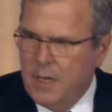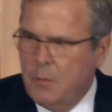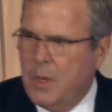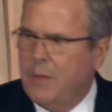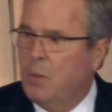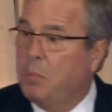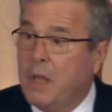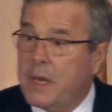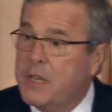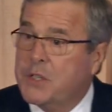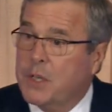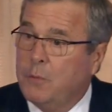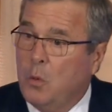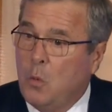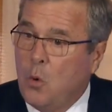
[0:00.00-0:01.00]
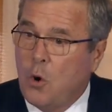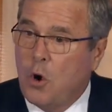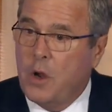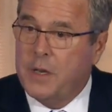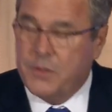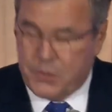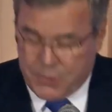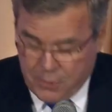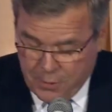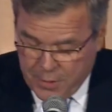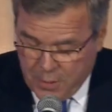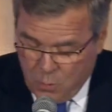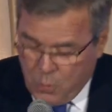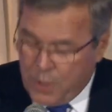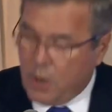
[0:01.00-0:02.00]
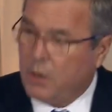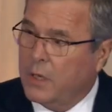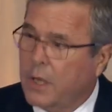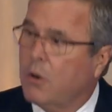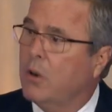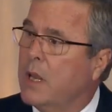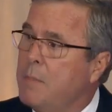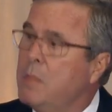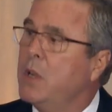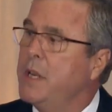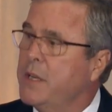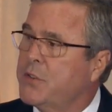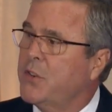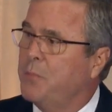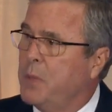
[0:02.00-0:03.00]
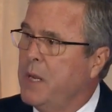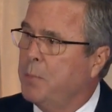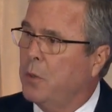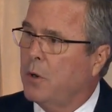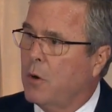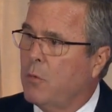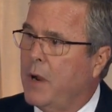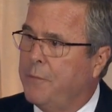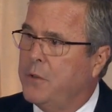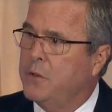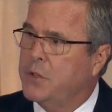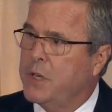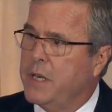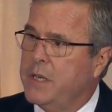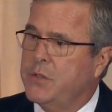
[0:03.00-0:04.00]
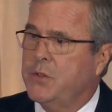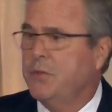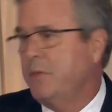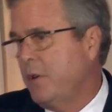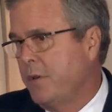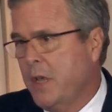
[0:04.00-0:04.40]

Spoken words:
We have a bloody civil war in Syria where literally millions of people are refugees